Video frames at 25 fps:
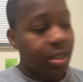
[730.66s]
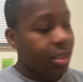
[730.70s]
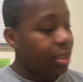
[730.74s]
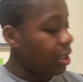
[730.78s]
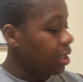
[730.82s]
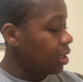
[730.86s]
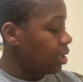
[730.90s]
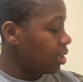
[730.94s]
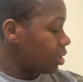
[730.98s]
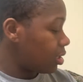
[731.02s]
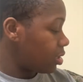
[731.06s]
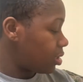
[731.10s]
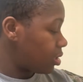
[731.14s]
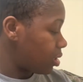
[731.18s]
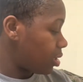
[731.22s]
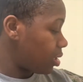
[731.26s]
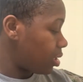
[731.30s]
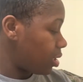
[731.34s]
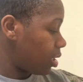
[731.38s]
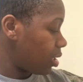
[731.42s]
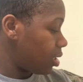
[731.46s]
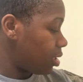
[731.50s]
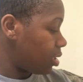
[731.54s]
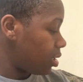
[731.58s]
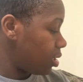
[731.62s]
Gosh,
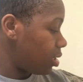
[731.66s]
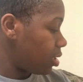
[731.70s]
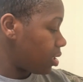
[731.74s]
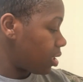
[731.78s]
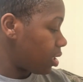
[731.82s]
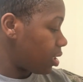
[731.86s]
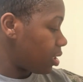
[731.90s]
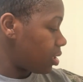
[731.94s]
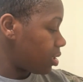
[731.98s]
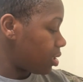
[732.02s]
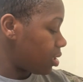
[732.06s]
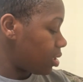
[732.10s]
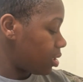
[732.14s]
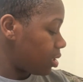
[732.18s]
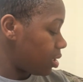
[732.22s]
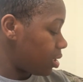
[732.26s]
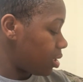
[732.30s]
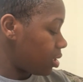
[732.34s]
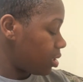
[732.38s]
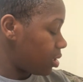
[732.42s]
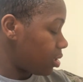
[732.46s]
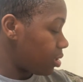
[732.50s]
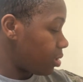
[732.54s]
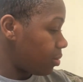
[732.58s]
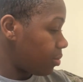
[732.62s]
because I need to catch the
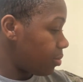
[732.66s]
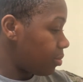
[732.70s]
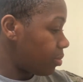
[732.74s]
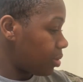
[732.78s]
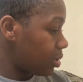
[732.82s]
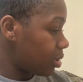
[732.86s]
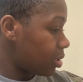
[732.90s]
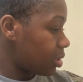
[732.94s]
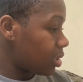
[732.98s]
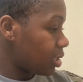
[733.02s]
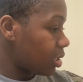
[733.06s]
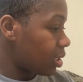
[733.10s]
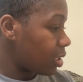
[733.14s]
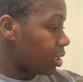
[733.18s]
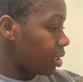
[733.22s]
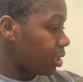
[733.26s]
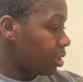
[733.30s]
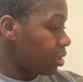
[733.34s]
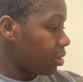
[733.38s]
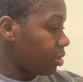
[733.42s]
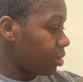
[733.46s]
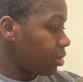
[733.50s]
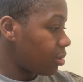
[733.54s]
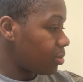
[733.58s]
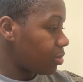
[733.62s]
10-something bus to
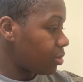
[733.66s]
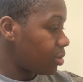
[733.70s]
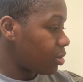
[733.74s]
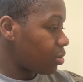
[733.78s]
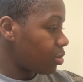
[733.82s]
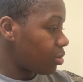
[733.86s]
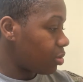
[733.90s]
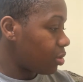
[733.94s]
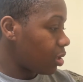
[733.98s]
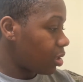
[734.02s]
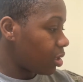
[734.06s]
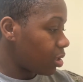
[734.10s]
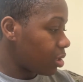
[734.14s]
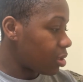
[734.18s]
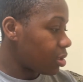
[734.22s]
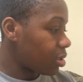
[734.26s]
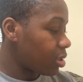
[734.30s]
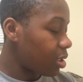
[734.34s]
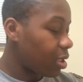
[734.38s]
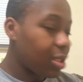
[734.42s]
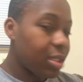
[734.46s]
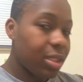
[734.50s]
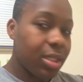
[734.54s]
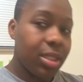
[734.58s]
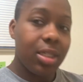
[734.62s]
get up too young,
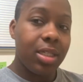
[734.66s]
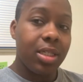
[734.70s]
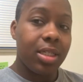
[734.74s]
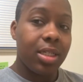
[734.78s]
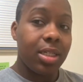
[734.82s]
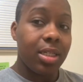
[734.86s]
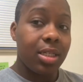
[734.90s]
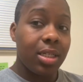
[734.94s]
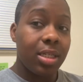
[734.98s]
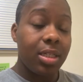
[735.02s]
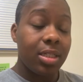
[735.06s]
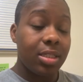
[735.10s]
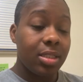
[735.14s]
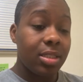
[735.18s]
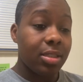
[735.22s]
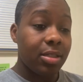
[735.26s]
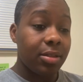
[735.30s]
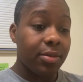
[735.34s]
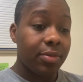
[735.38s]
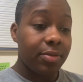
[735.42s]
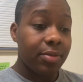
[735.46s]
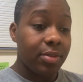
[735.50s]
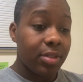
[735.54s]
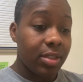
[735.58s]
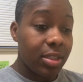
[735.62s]
so I need to get that
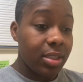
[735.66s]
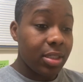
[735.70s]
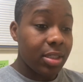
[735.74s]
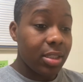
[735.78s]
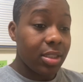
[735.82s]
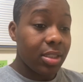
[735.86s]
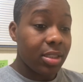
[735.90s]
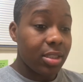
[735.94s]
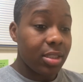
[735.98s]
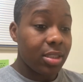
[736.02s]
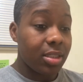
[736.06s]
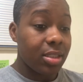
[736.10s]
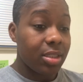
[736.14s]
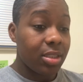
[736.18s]
stuff done.